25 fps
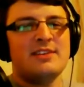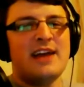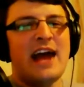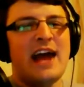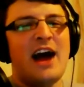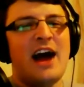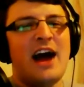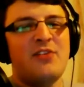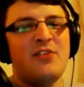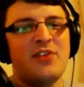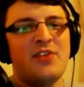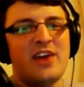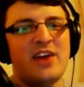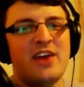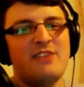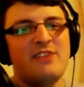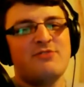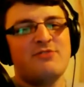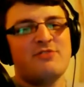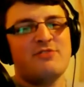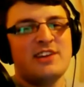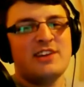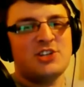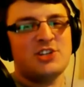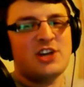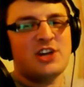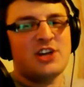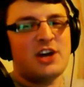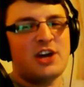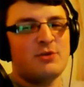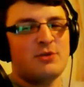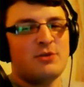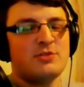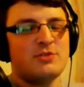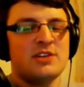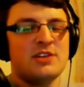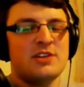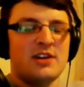out of the E3
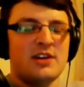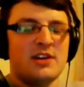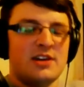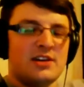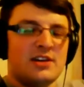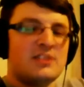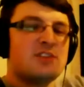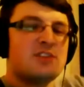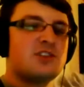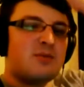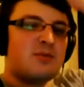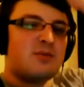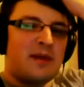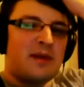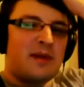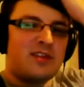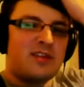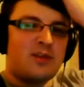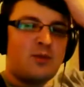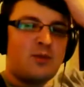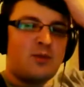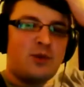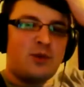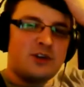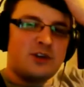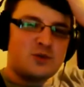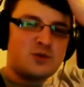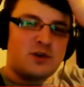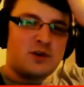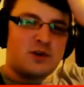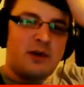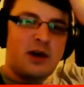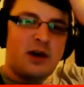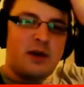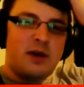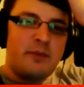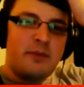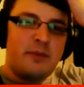shows, Sony probably had the worst one
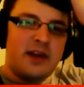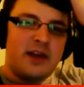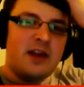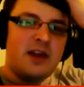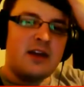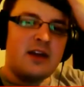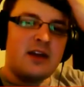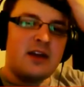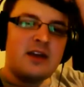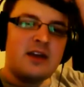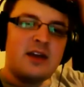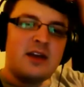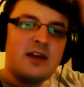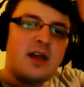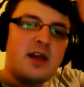in my opinion,